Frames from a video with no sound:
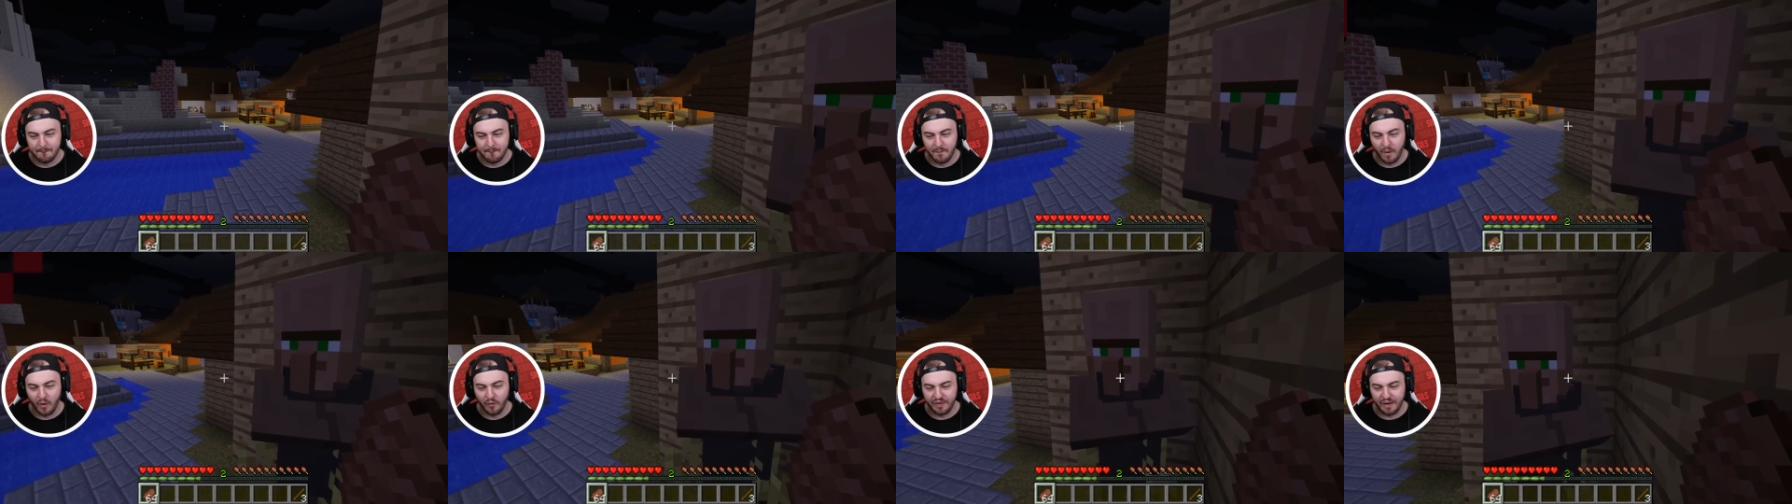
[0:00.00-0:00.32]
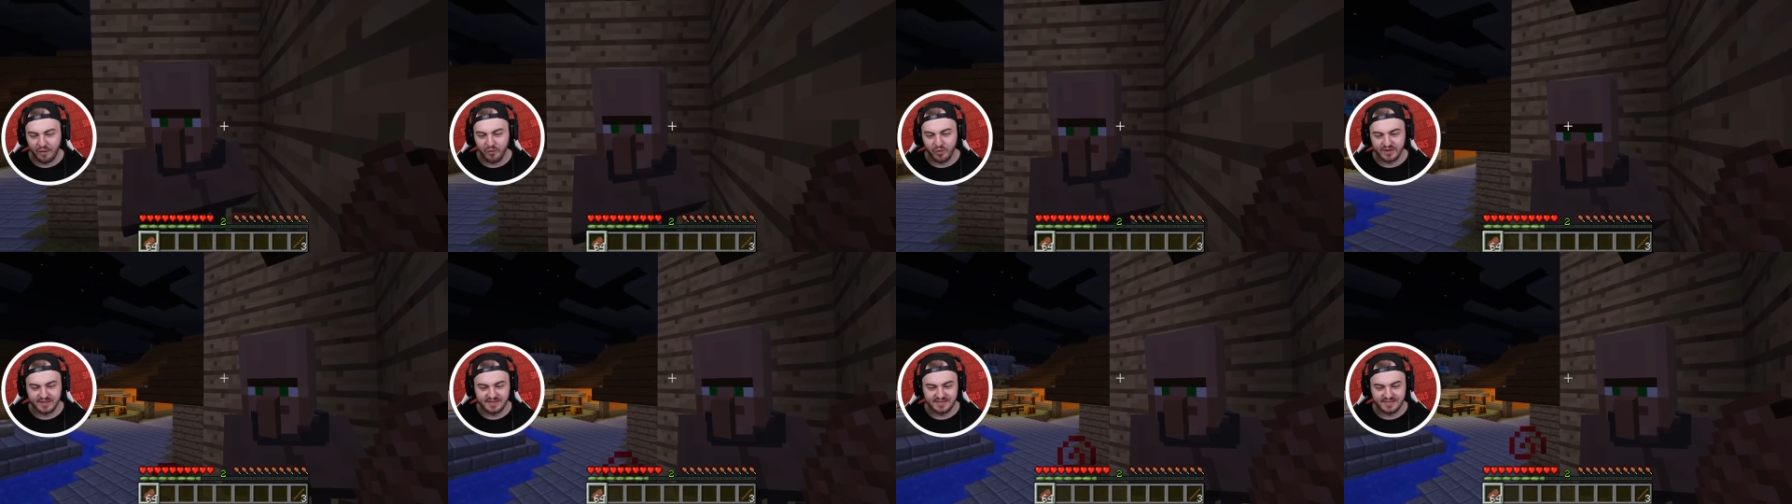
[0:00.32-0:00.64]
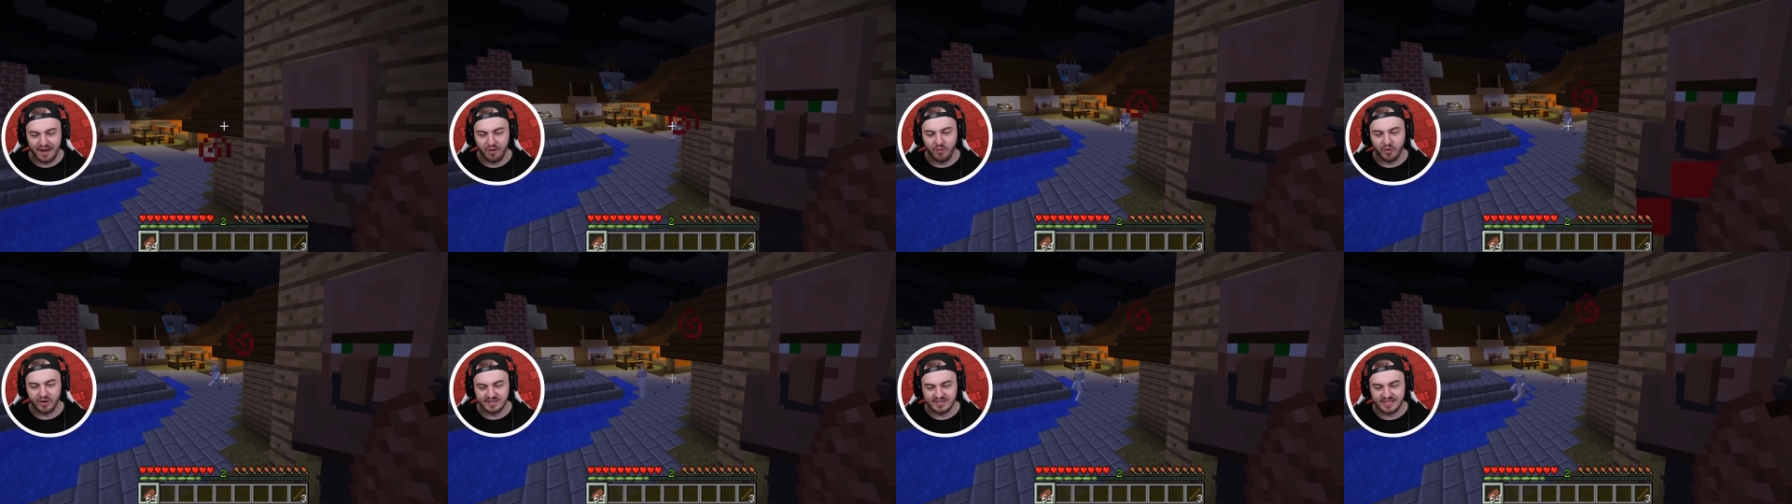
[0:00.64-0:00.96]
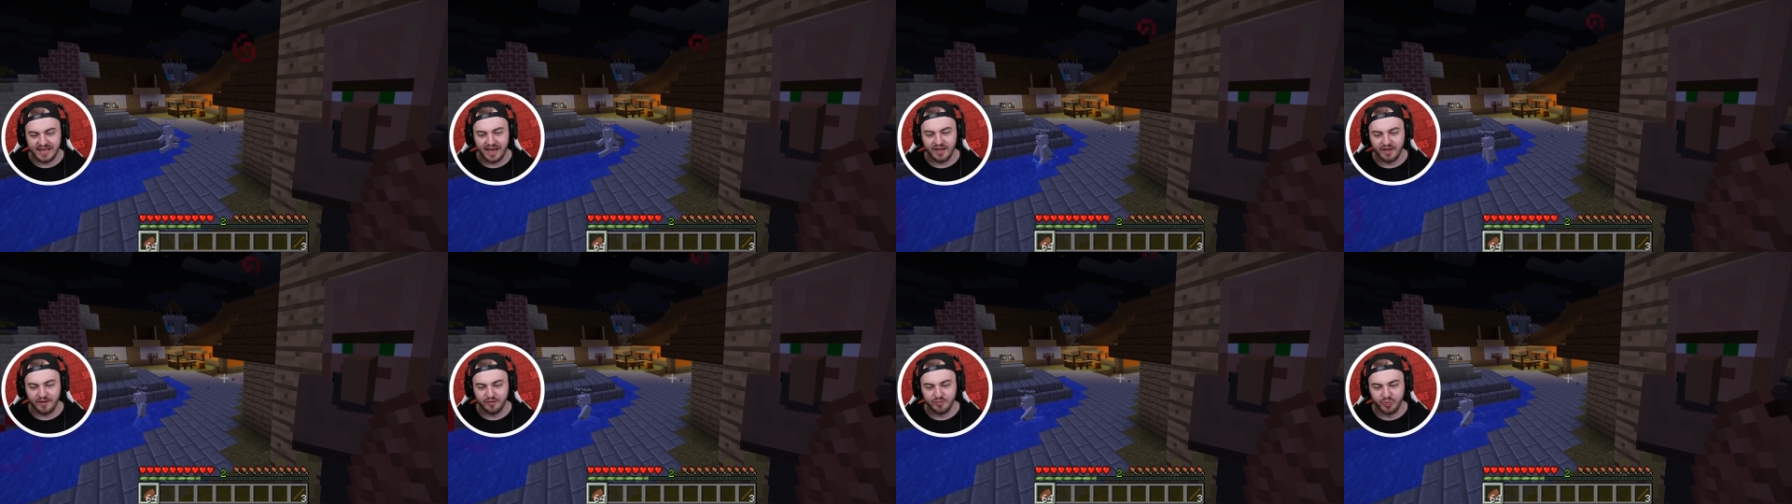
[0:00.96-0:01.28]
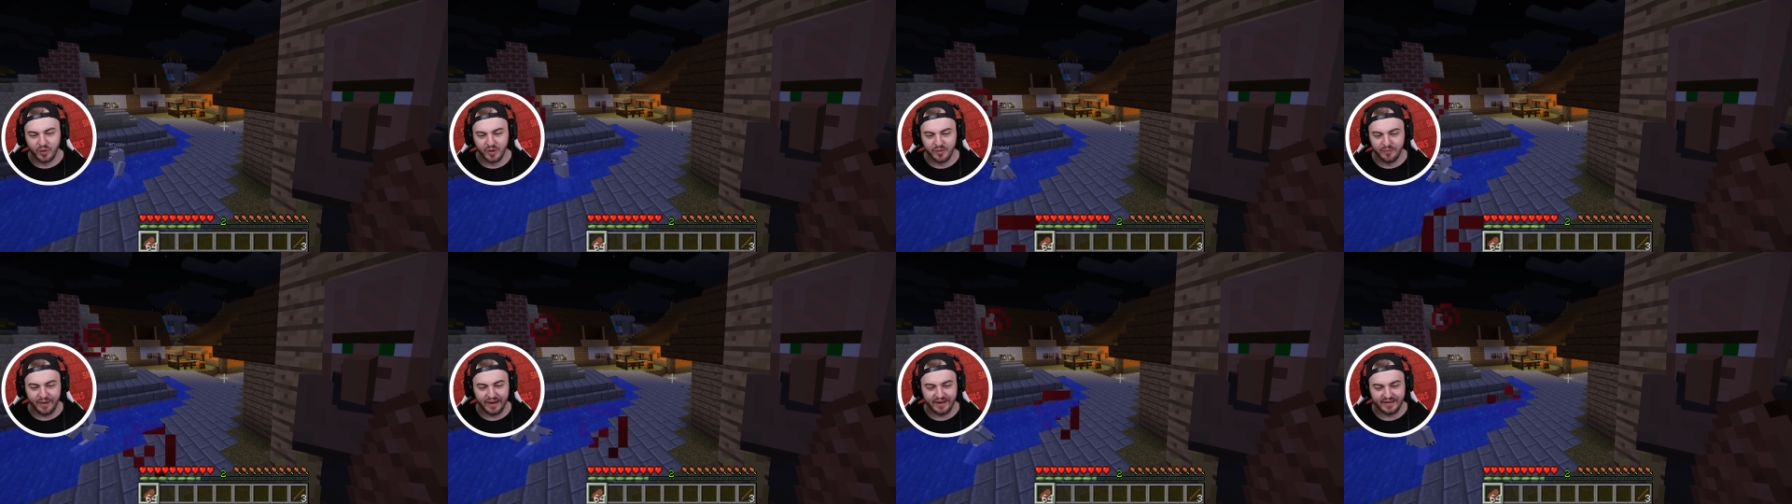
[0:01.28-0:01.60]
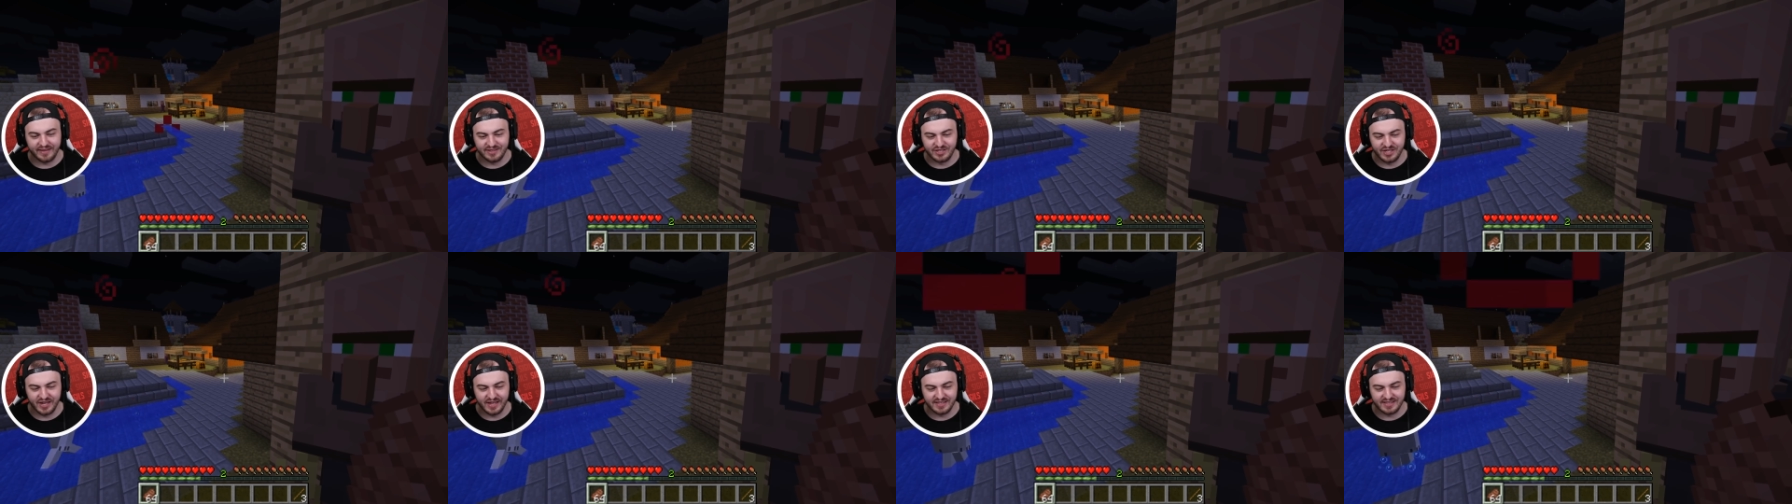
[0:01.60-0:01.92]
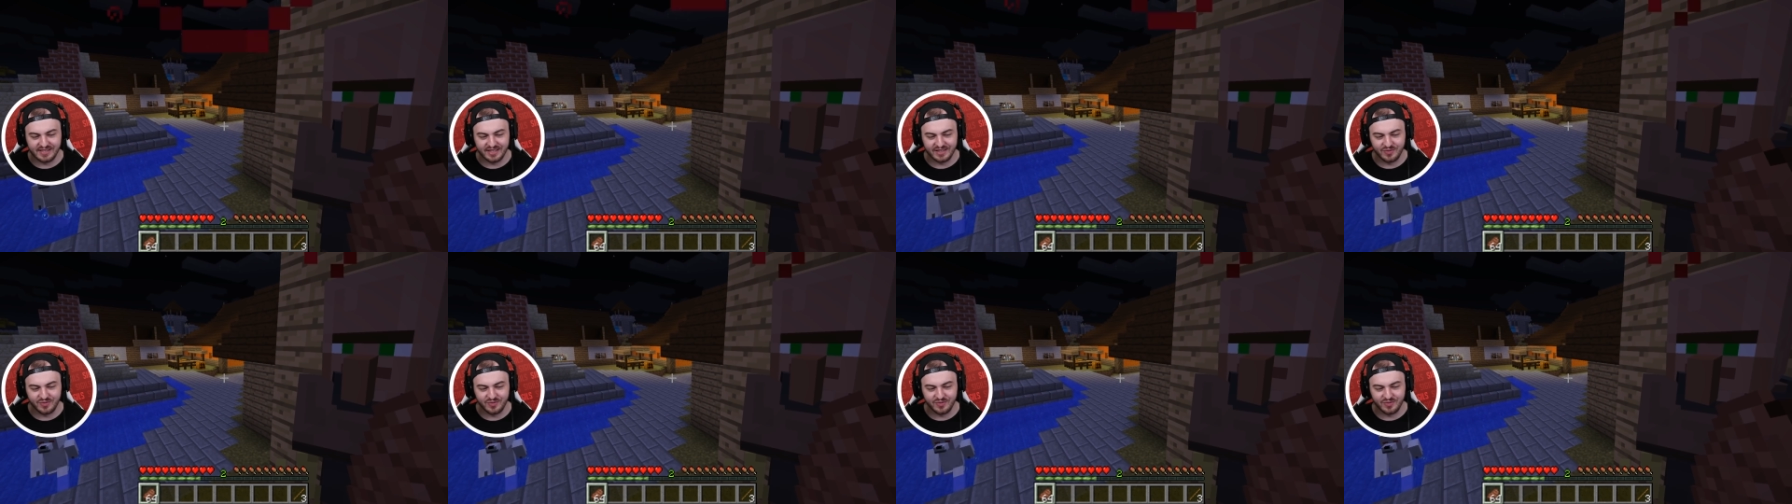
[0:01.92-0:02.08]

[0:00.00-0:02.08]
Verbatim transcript: Oh, that works. Back. That works. Yeah, you have put them back in the chest.